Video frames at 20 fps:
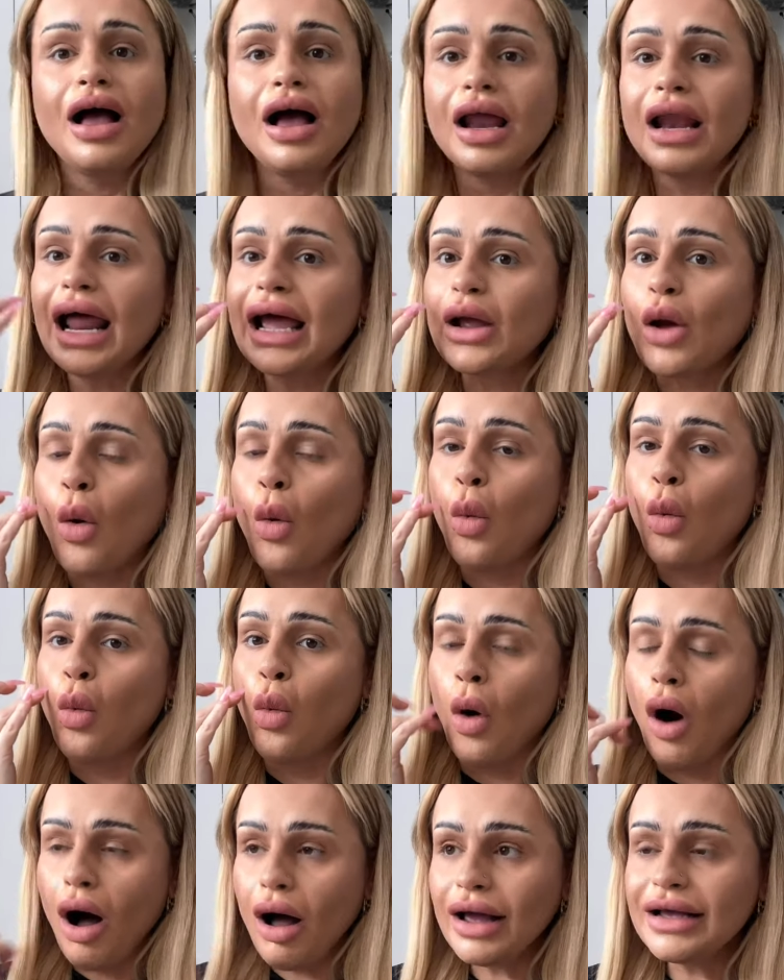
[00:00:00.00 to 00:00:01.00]
Like,
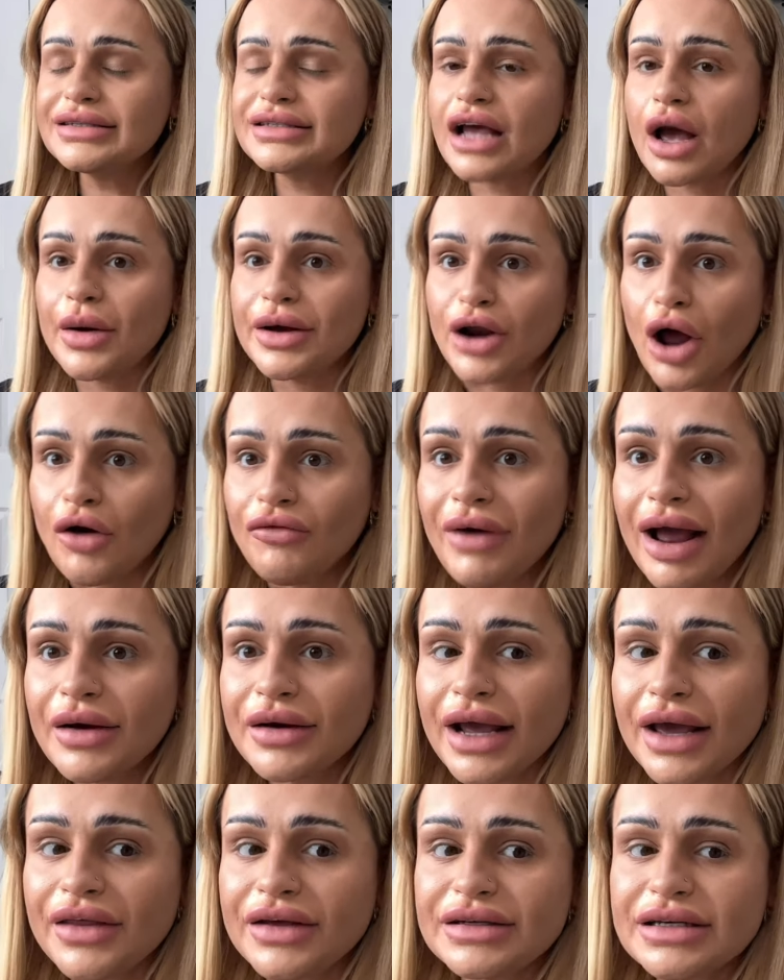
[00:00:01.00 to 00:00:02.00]
what is going on around
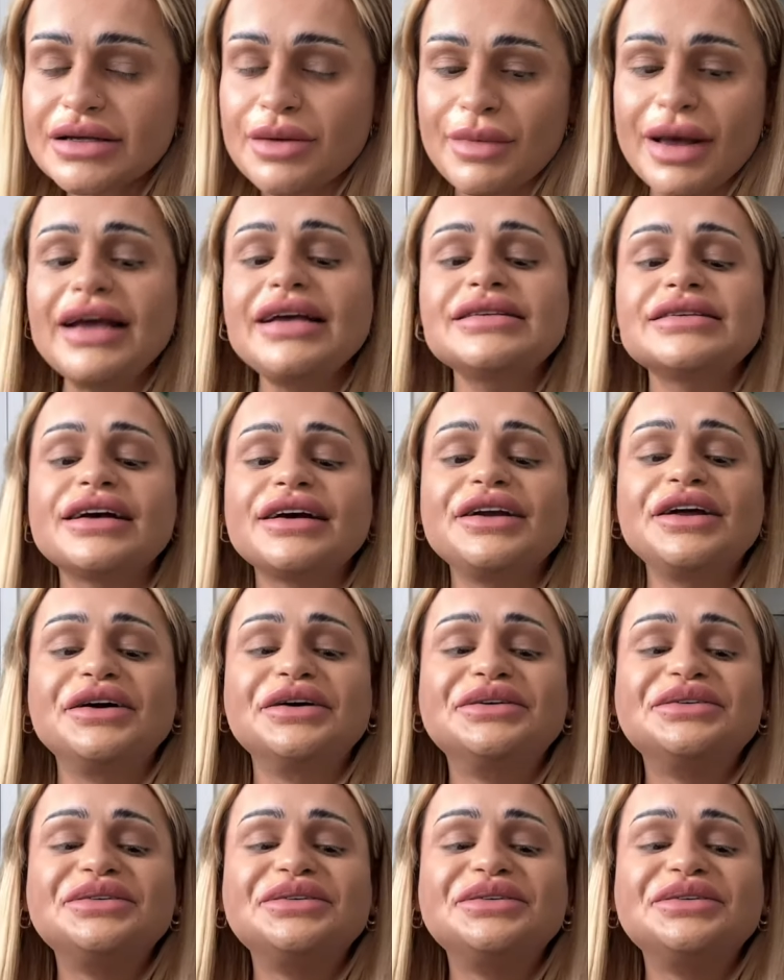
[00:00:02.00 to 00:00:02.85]
here? This is amazing.